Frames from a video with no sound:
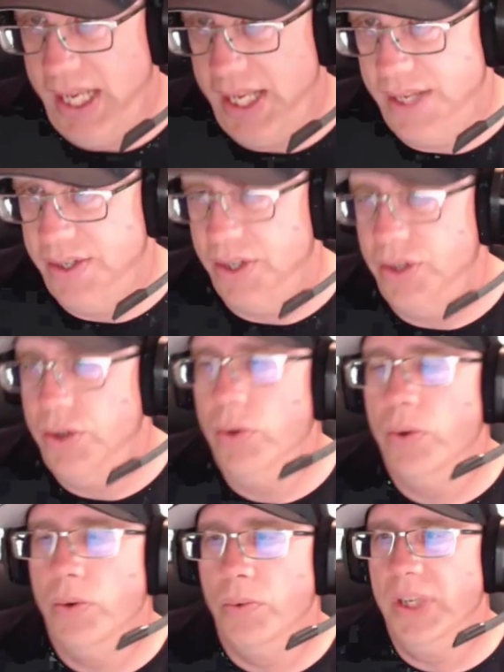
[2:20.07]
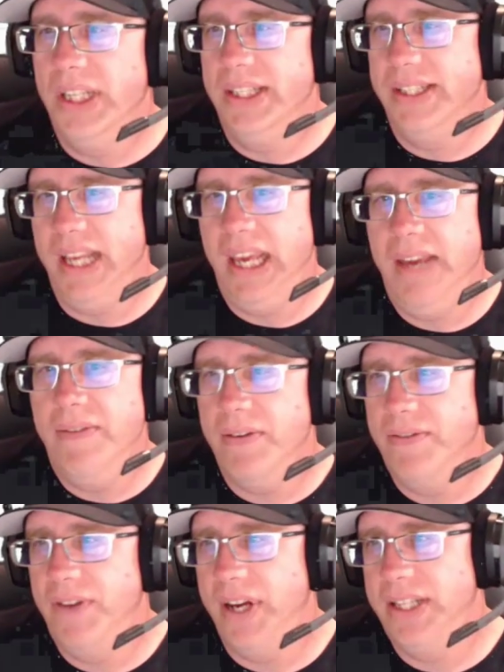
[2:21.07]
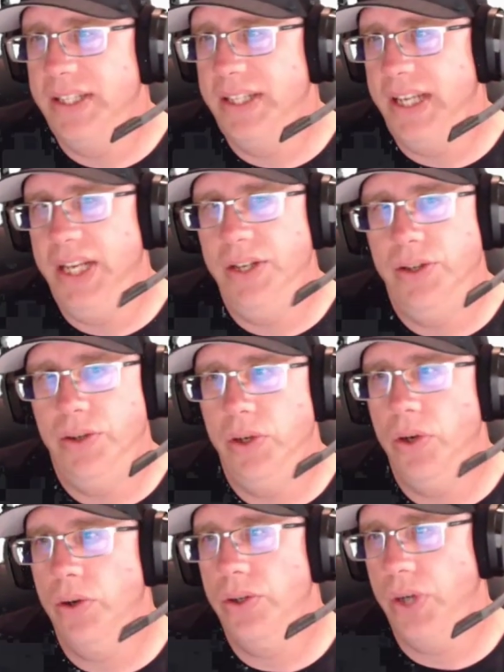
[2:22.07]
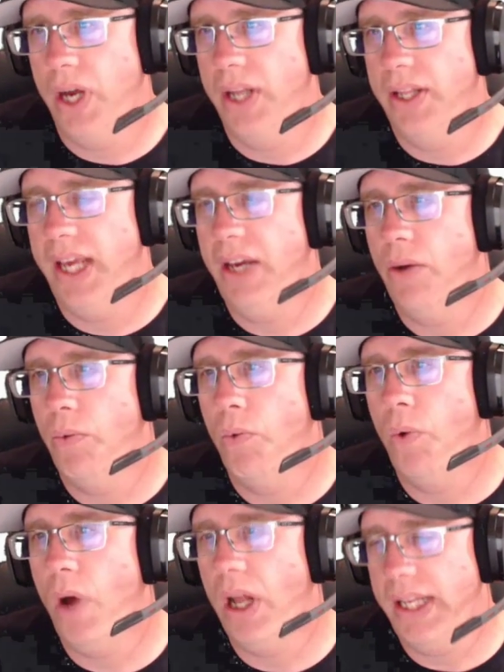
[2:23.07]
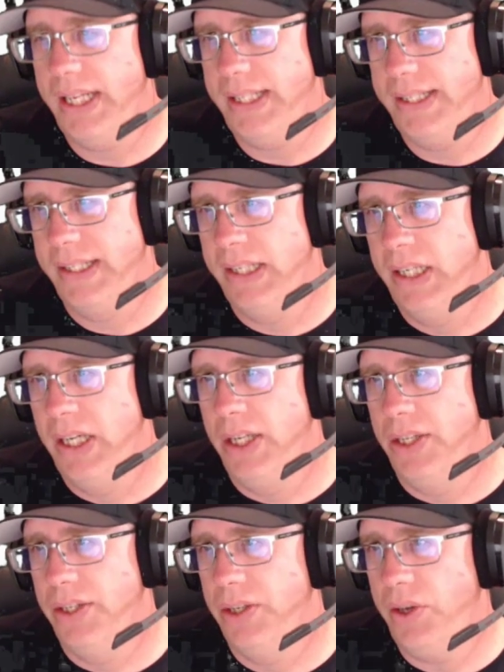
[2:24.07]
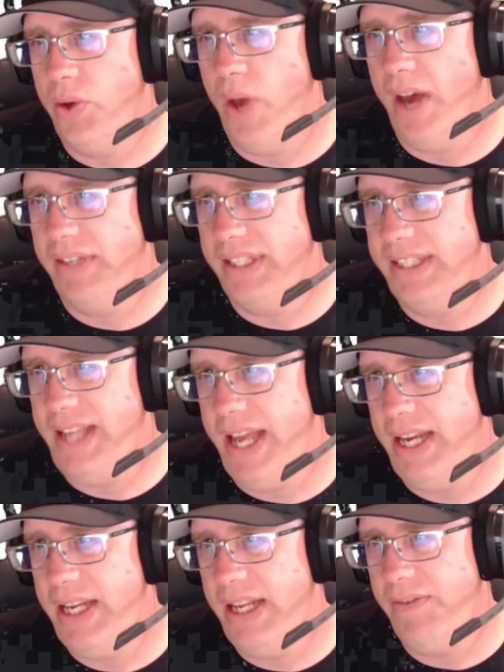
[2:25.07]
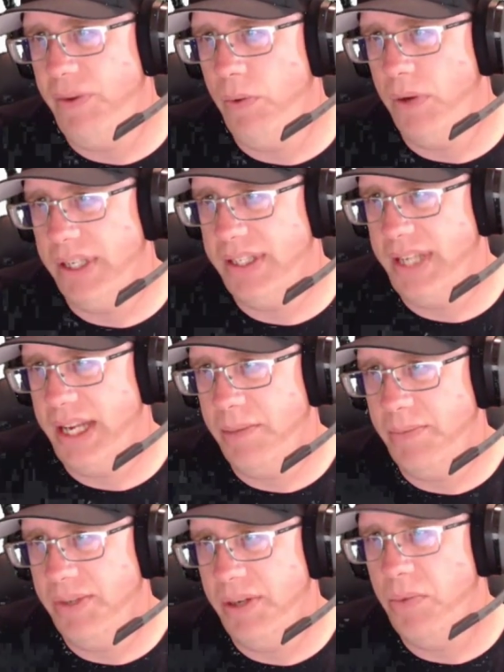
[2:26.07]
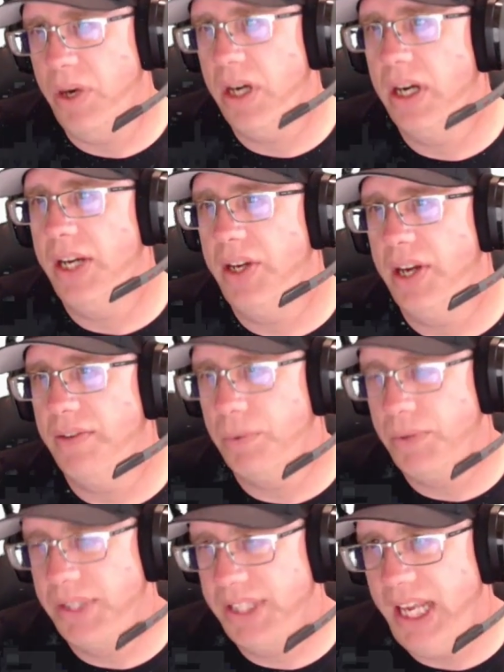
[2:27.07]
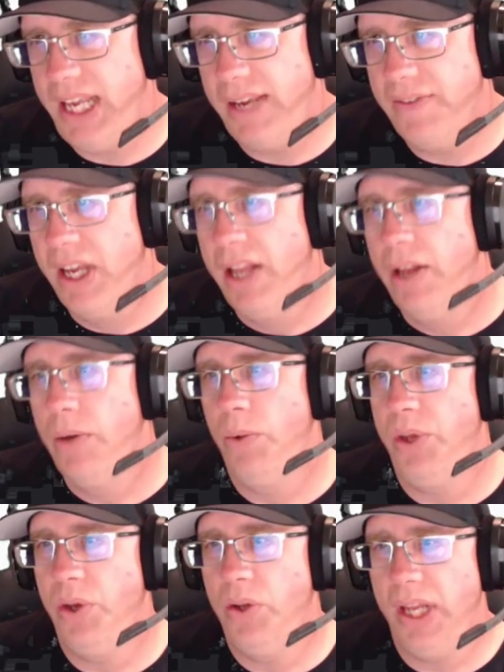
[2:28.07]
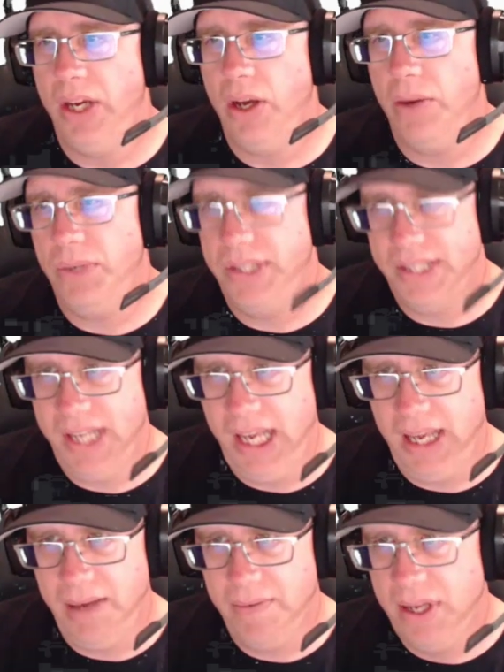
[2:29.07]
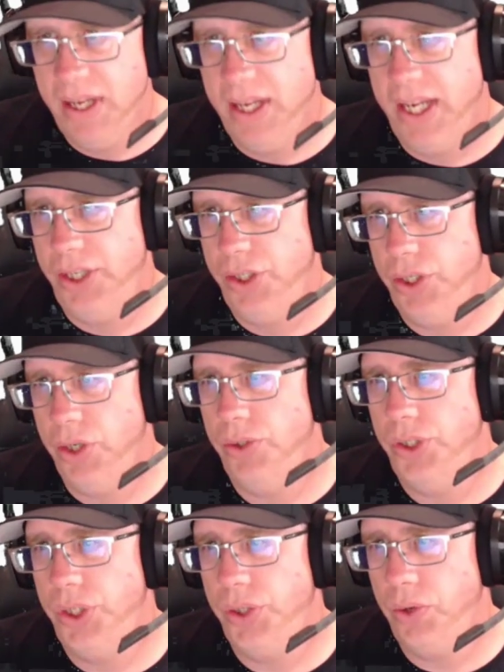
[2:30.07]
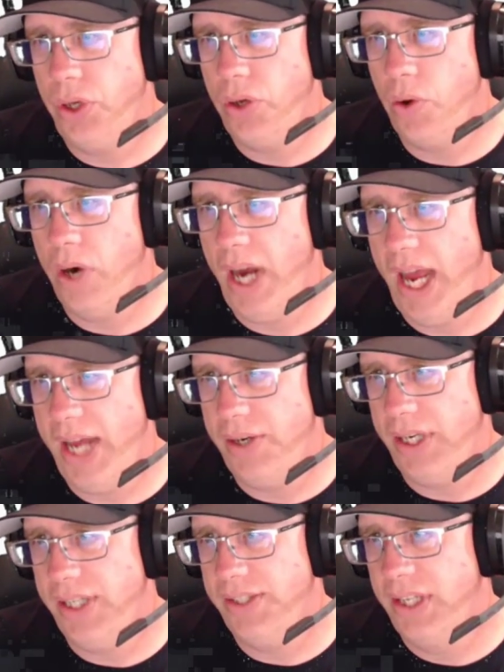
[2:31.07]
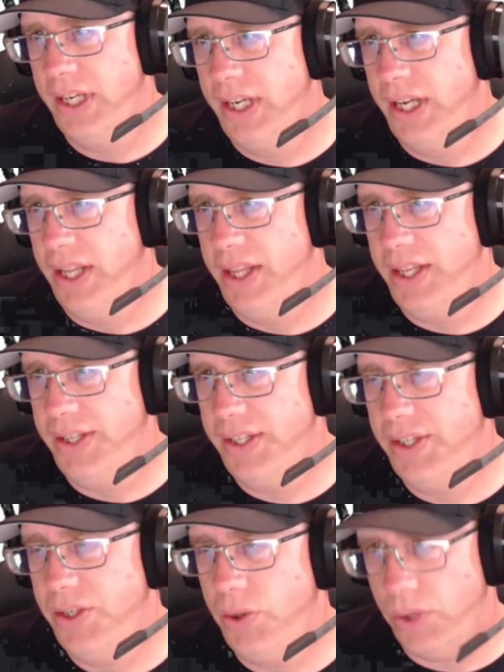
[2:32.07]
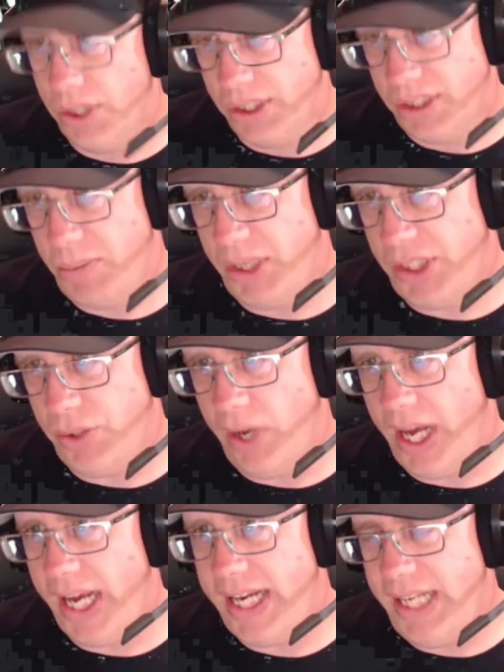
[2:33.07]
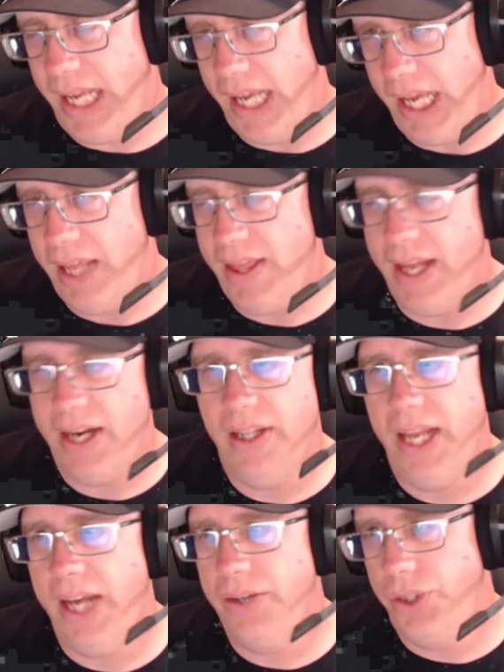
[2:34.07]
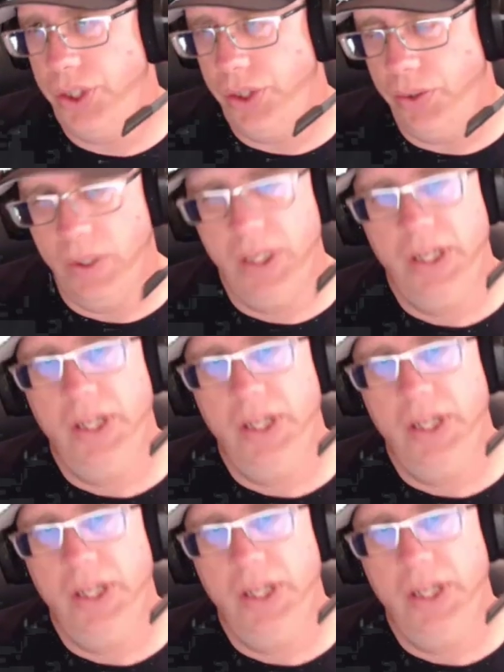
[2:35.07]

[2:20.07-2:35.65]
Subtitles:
is to receive funds into your Tron Link wallet. So you have a send if you want to send them somewhere, and you have a receive. When you click on receive, it shows you your address. This is your special ID that allows you